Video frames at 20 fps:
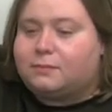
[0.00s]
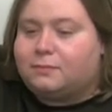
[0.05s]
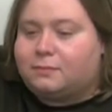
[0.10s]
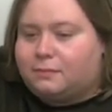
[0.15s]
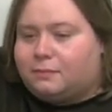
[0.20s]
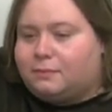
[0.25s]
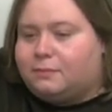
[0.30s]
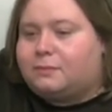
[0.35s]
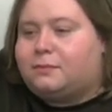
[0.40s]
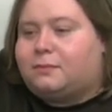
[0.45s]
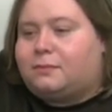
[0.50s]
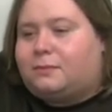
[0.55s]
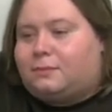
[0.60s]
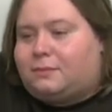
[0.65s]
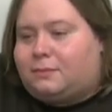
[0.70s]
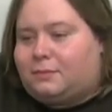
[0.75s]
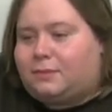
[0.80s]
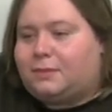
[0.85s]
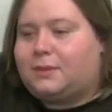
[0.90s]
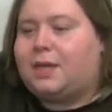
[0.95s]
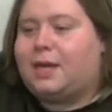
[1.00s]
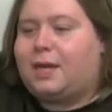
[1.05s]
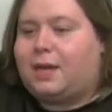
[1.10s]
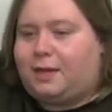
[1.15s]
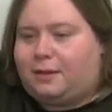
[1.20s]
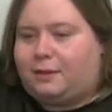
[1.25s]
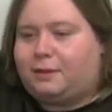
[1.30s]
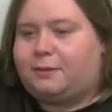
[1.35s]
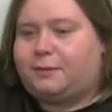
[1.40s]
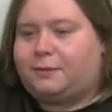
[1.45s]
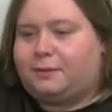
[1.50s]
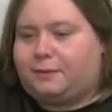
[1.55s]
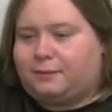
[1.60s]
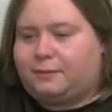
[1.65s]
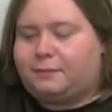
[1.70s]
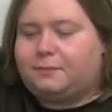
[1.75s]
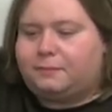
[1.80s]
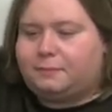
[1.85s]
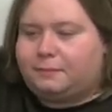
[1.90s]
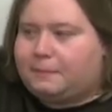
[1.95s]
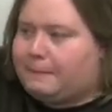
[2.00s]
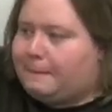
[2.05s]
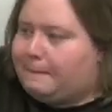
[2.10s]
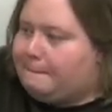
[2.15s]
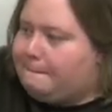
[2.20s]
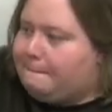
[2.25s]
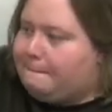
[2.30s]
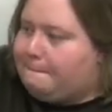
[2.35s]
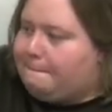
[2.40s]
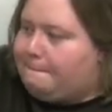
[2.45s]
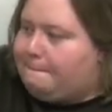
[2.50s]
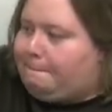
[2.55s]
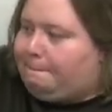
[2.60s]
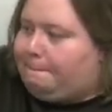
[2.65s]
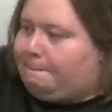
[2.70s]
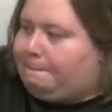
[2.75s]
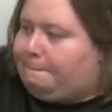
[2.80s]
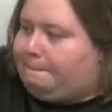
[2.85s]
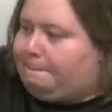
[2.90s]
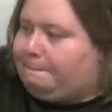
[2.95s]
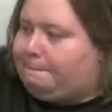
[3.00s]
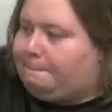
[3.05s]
No words are spoken by the person on screen.